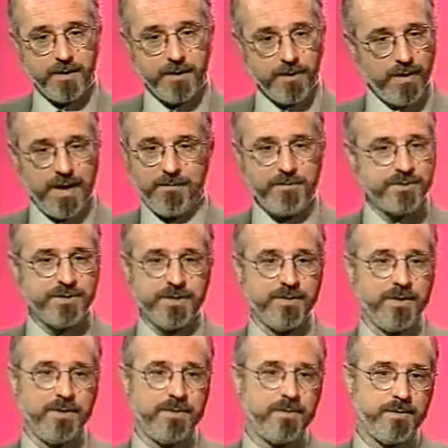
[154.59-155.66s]
you know, obviously
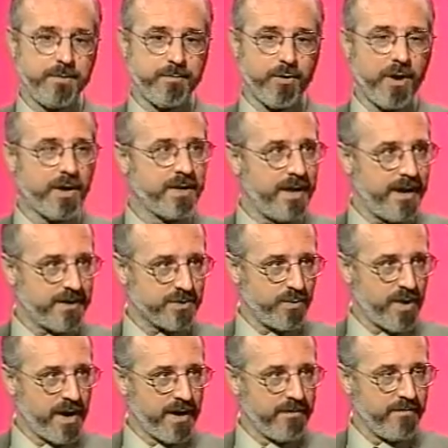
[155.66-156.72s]
the broadcast
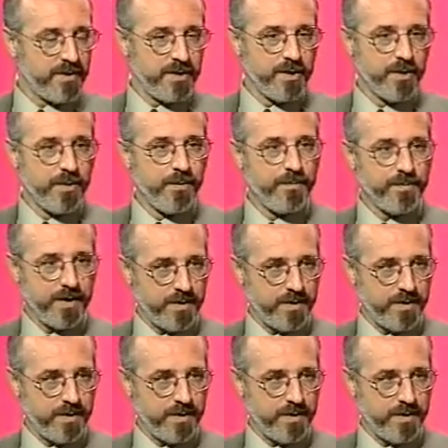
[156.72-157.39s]
quality video